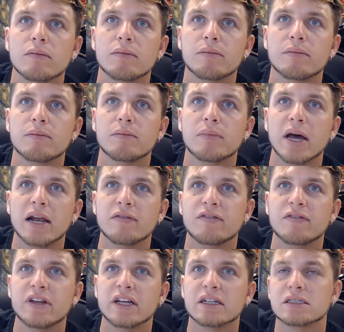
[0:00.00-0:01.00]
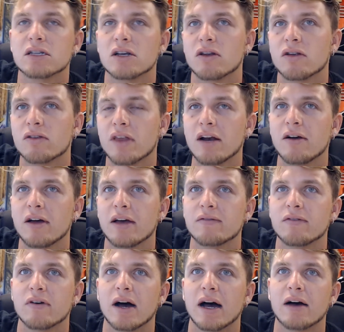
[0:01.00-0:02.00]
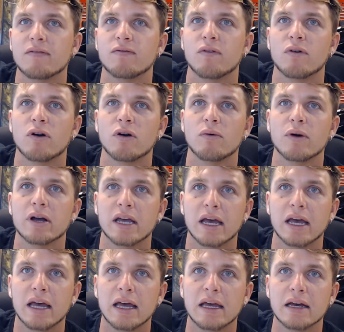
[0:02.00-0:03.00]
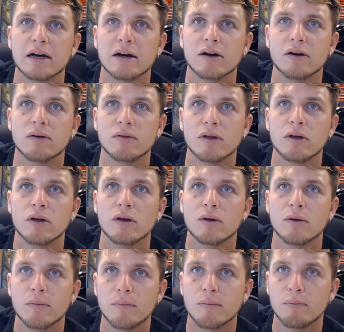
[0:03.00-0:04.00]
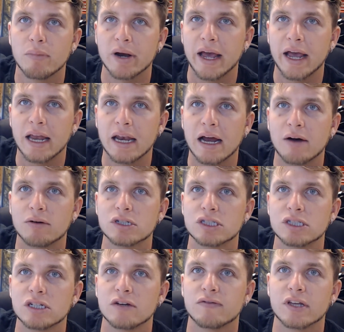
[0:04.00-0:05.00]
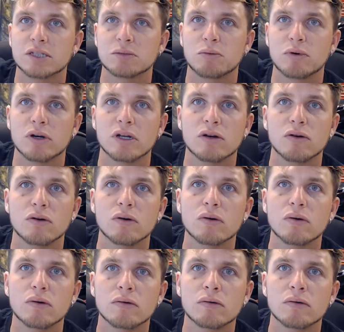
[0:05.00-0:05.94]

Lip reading: Benefits, so they don't have a lot. 401k, health, but an 8-hour shift, that's pretty cool.